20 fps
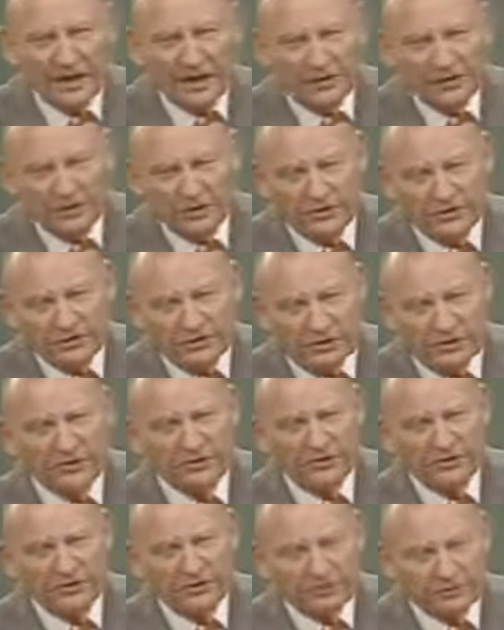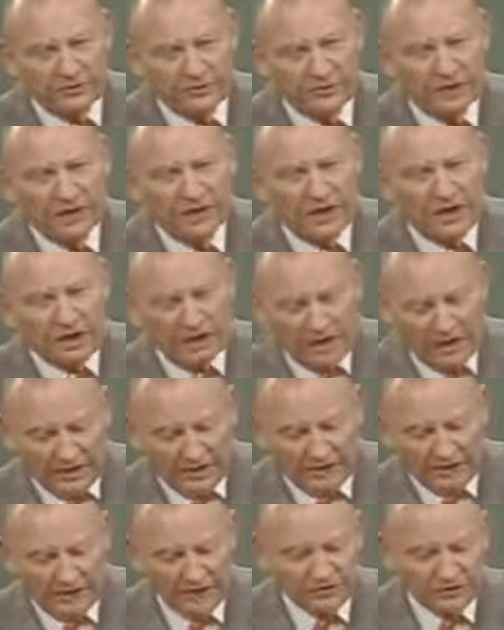during the kingdoms
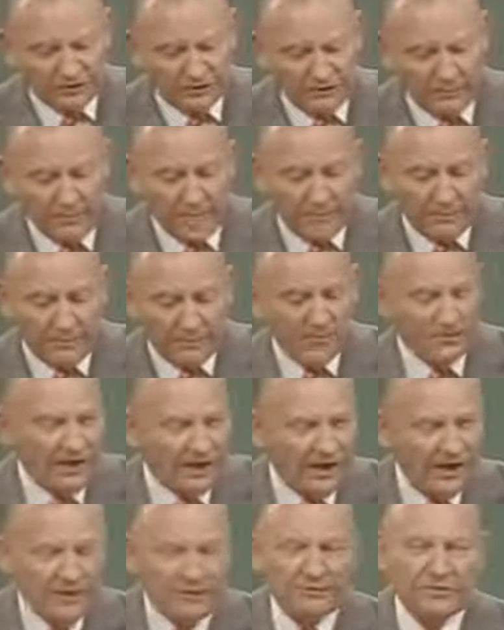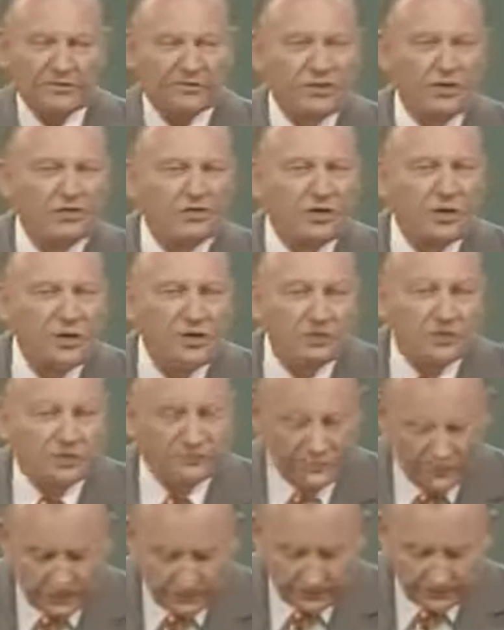of Israel, but God even sent
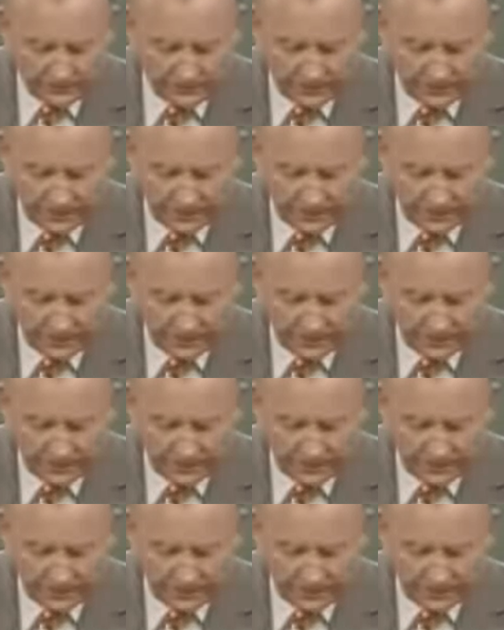Jesus there.